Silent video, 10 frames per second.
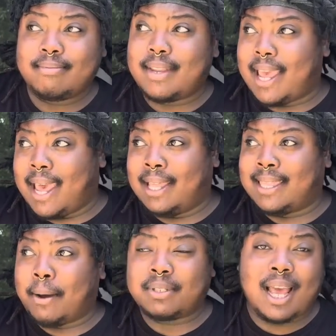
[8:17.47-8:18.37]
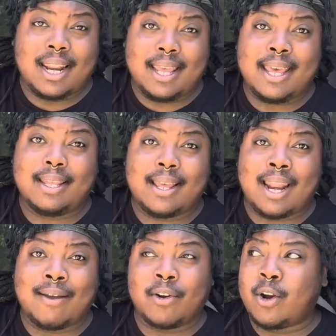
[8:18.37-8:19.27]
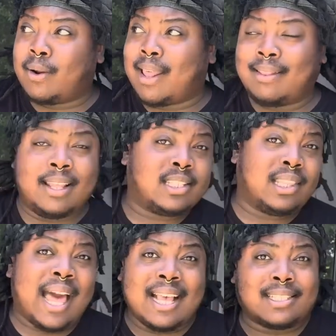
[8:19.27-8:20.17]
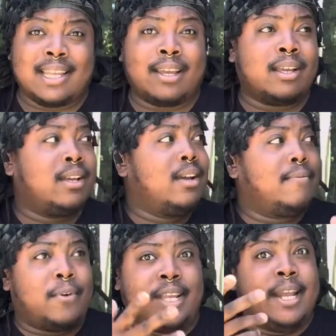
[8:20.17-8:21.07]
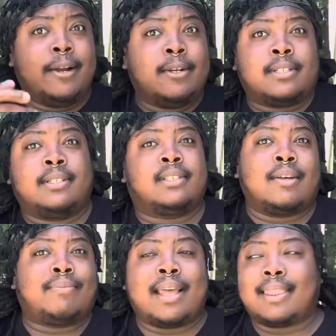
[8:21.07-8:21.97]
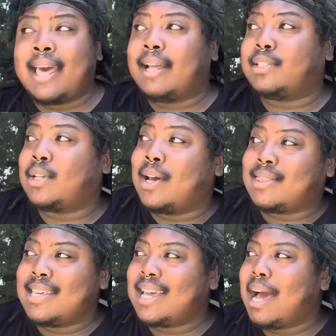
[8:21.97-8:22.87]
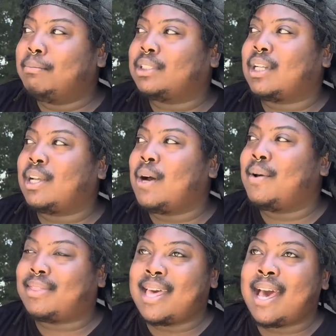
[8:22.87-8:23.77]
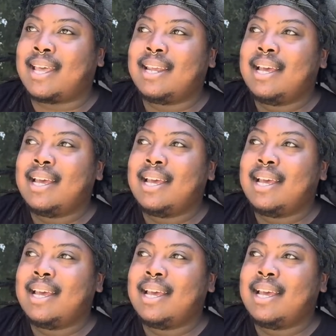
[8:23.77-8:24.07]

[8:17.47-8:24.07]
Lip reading: And that was kind of it. And I've heard that it's lasting for years and stuff like that. So I think I'm just gonna go with that.